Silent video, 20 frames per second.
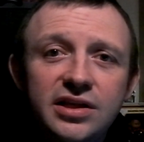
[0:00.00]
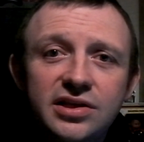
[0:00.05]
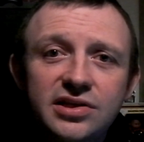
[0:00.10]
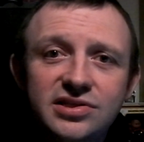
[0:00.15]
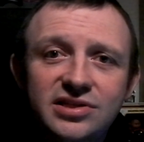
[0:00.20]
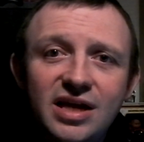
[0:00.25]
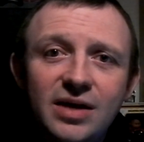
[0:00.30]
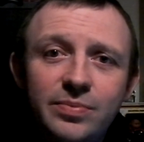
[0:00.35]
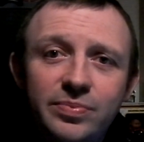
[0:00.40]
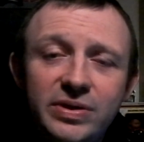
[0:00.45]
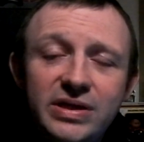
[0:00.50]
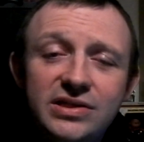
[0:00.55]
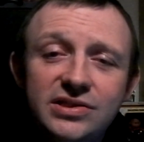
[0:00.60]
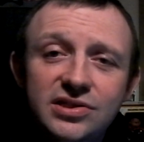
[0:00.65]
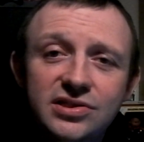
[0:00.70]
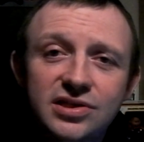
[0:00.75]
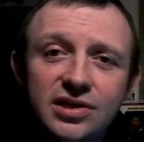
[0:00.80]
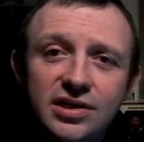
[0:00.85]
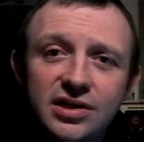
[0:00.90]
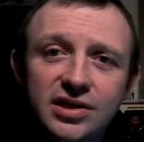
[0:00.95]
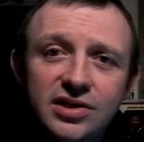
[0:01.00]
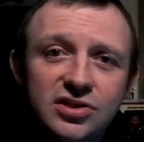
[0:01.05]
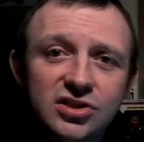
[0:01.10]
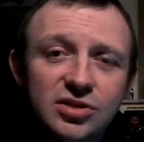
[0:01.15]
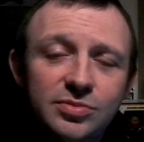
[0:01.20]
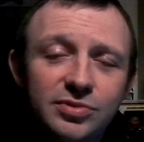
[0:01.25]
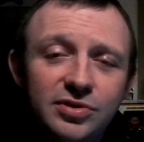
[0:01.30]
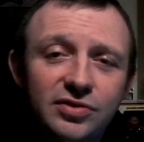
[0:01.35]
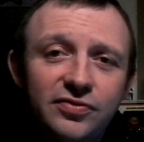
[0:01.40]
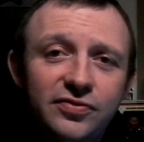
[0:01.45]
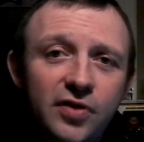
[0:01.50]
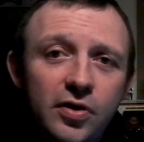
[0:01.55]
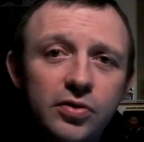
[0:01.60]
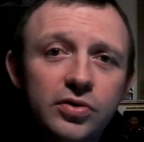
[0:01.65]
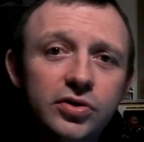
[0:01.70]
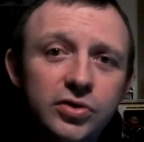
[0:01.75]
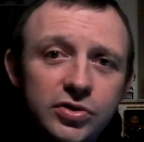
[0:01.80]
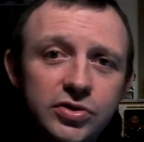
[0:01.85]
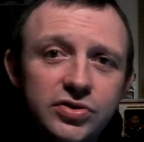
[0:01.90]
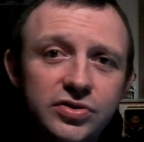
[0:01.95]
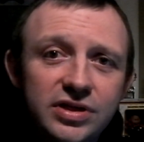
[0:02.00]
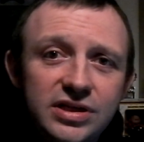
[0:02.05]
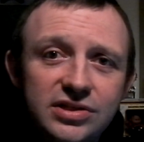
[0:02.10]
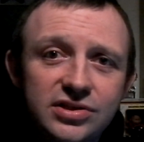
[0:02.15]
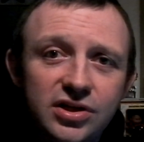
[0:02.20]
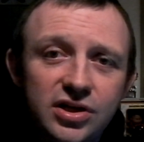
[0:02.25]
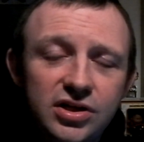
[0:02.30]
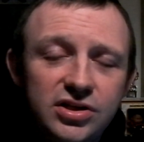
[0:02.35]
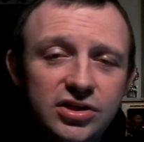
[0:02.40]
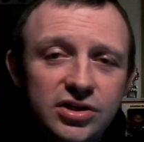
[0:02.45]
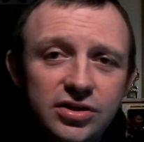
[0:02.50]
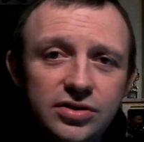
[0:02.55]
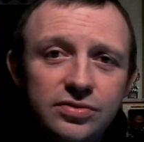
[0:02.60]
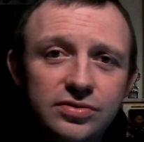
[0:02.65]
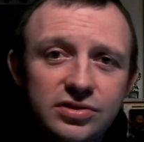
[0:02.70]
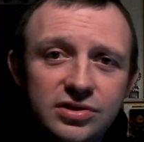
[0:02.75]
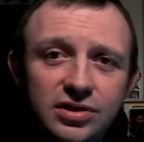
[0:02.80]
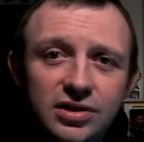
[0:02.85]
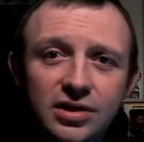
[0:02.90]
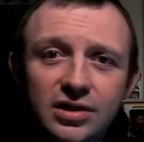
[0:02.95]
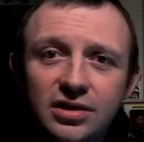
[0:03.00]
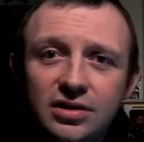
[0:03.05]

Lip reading: the set pieces in some of the foreign countries that are used,